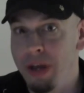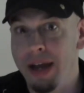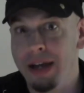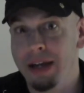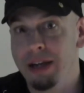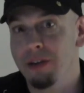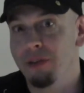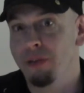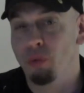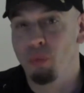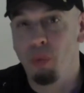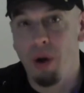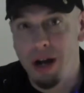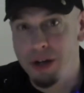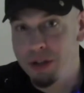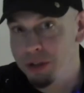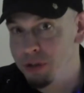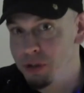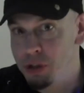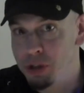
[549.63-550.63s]
Thank you for
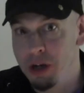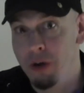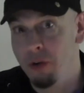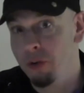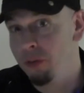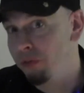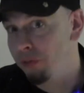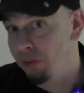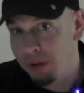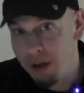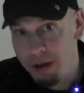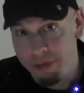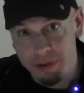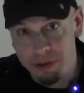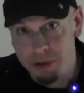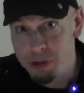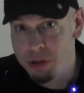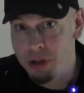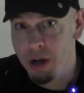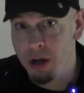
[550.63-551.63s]
watching the show and for
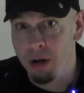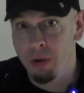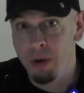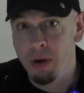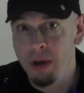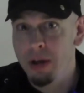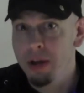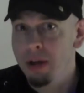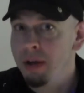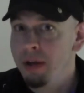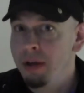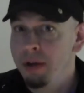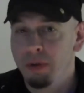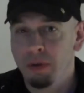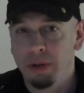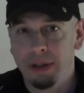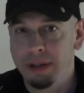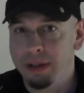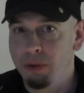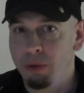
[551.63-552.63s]
loving the show.
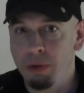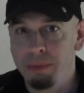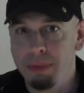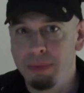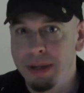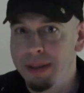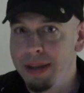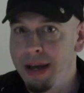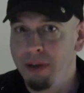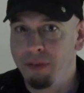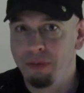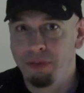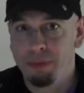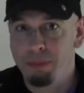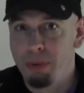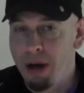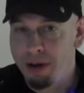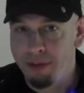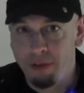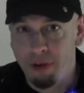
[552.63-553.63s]
We mean that from the
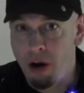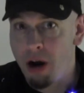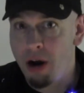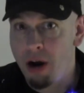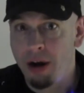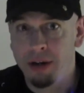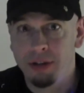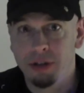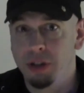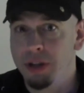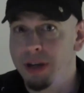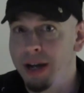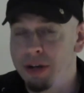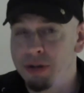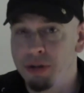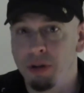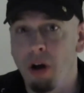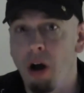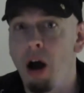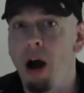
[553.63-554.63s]
bottom of our hearts. You
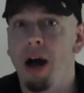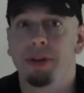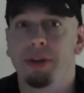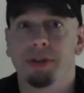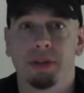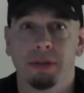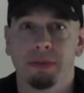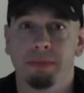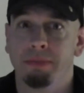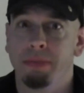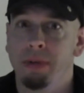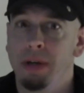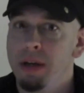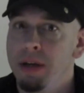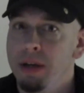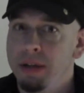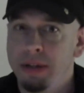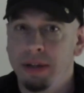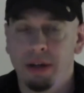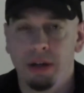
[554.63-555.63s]
guys are awesome.
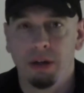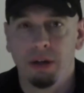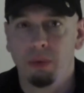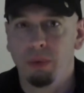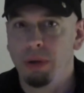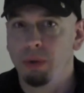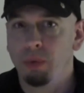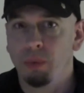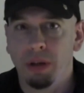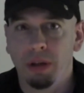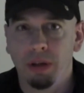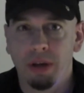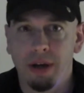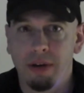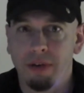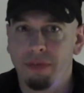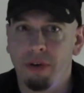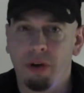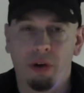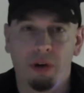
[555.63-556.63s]
We
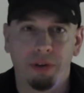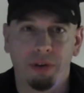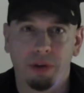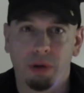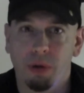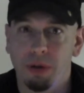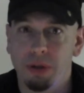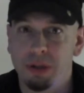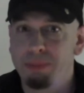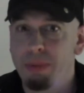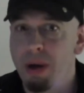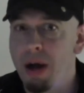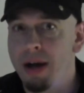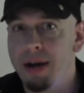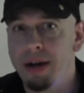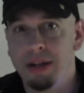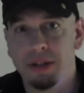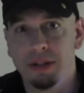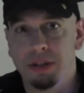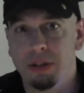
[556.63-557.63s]
love all the
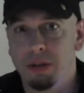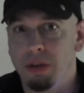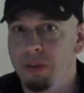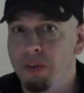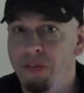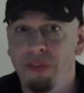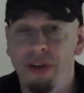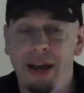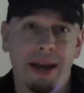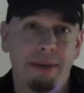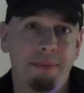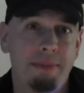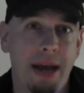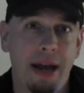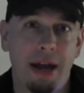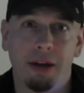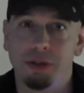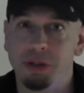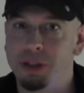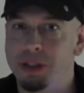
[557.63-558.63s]
correspondence and all the fan
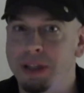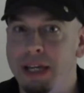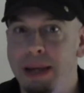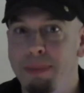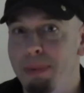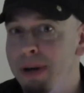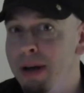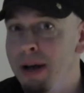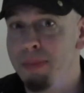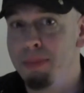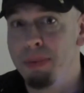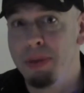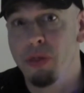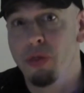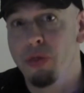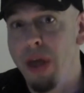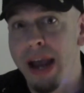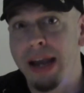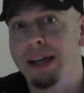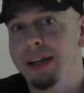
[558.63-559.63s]
mail. Just keep it up,
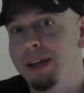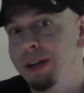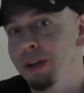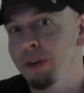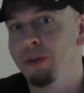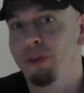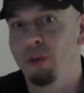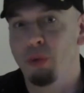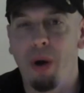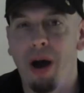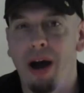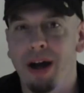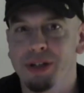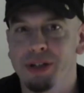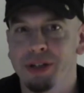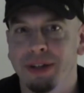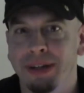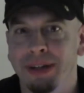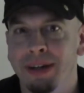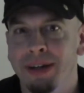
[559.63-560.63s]
and thank you for
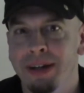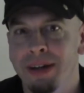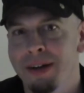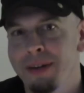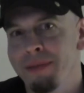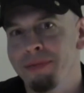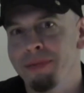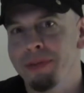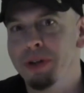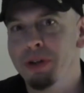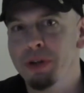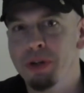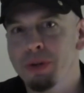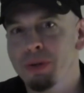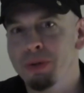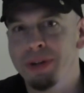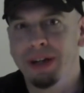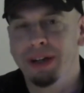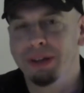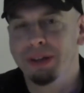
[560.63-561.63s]
watching the
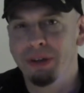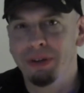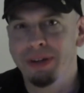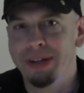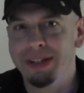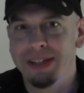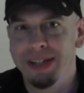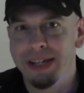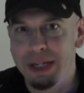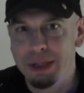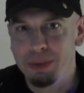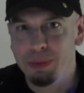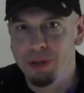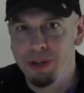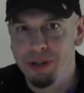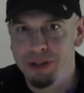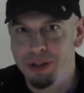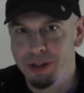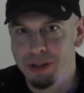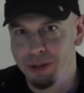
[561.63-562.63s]
new Nickelodeon Teenage
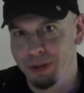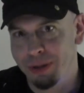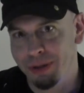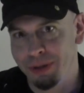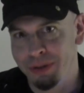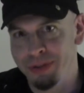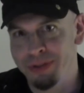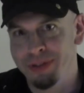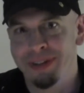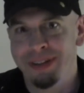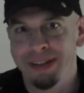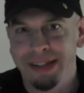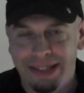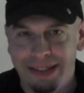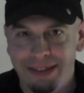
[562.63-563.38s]
Mutant Ninja Turtles.